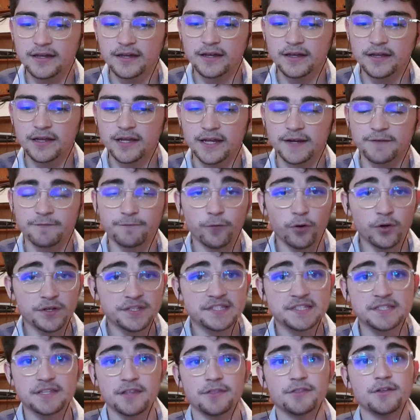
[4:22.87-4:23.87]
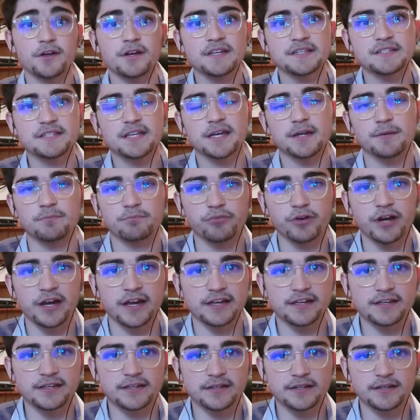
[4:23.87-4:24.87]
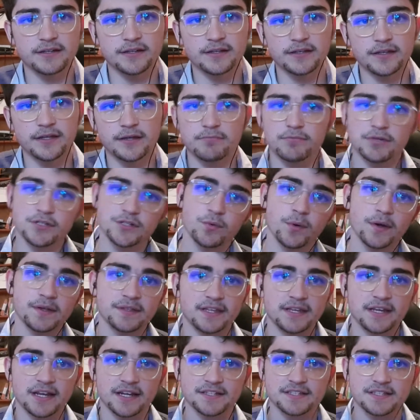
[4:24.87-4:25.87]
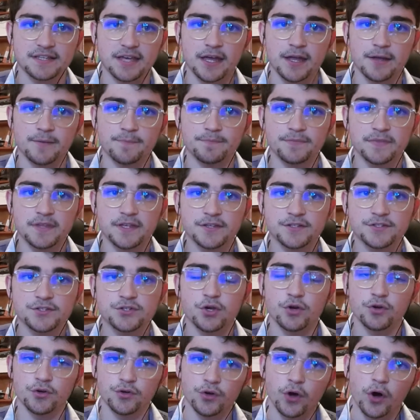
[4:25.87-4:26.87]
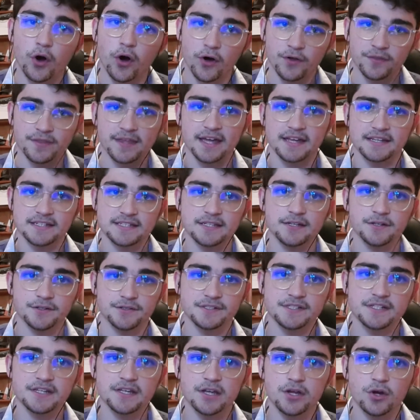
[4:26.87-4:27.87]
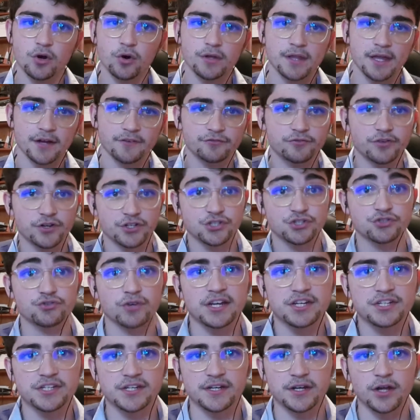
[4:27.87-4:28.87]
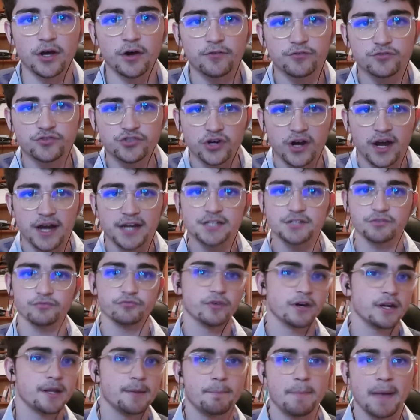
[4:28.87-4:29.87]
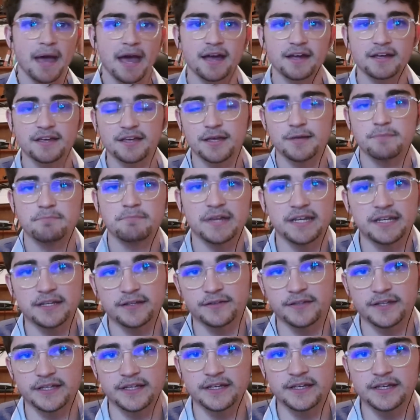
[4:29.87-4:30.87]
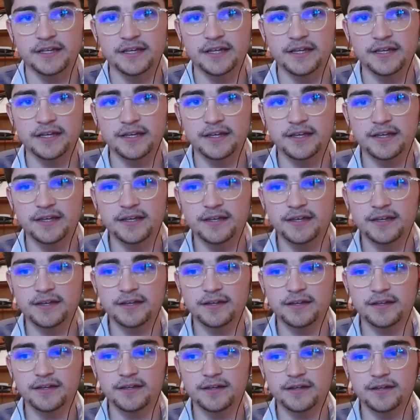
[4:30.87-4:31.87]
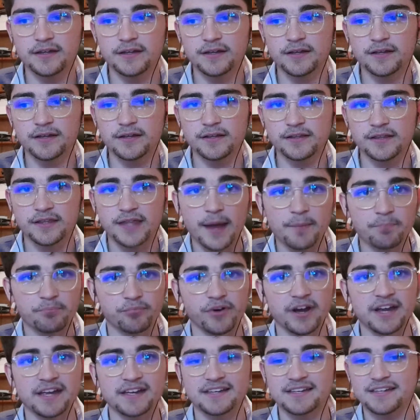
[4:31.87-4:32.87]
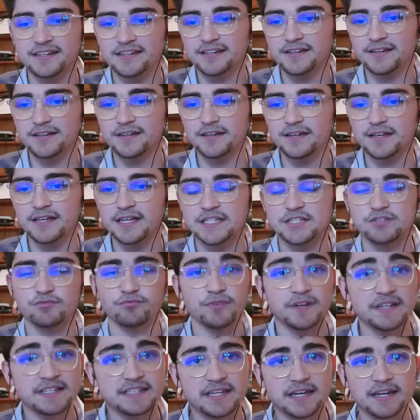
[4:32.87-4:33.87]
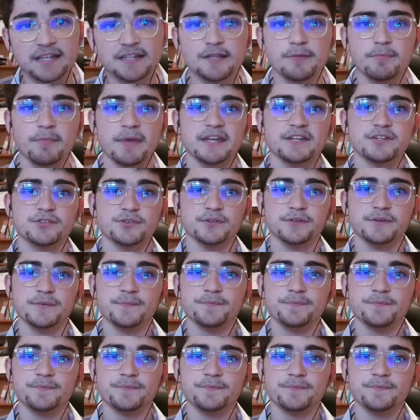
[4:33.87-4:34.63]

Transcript: it forces a 30-second break in between the next game. So you're not on that tilt or that frustration of trying to run it back immediately. That break is resetting the mental.